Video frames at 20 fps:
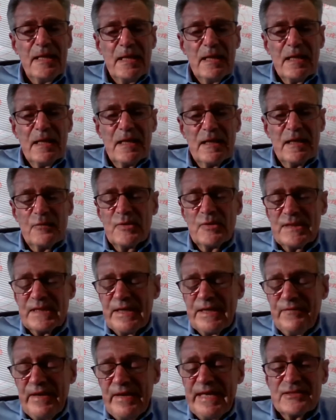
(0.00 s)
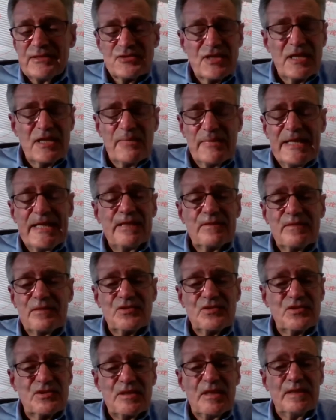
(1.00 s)
We're going to have ads coming out
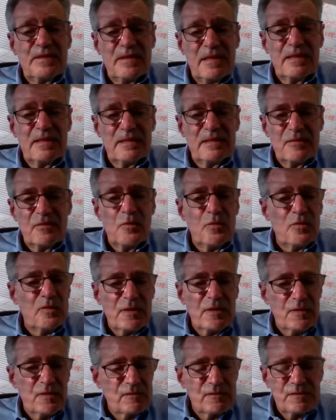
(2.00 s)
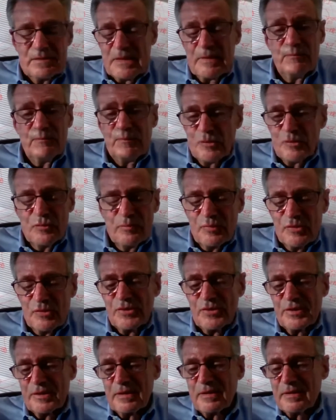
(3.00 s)
this Sunday, all on
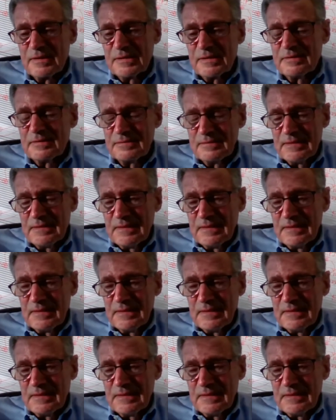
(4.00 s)
Bloomberg, on